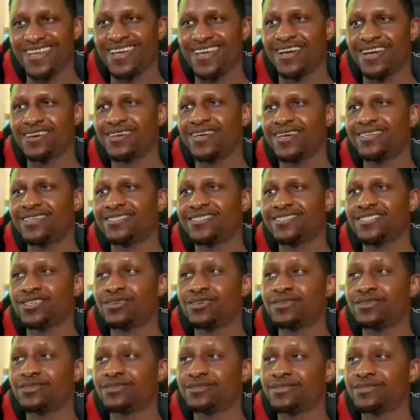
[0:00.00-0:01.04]
All right,
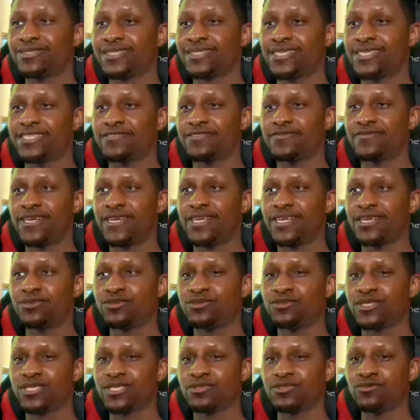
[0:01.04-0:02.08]
so let's find out
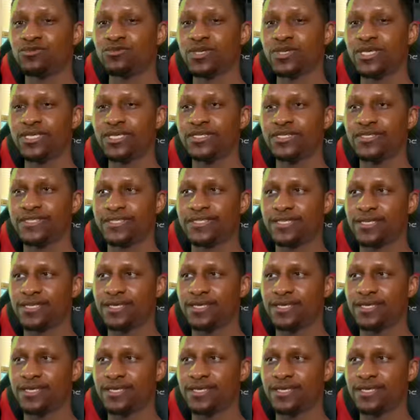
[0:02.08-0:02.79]
who's gonna win.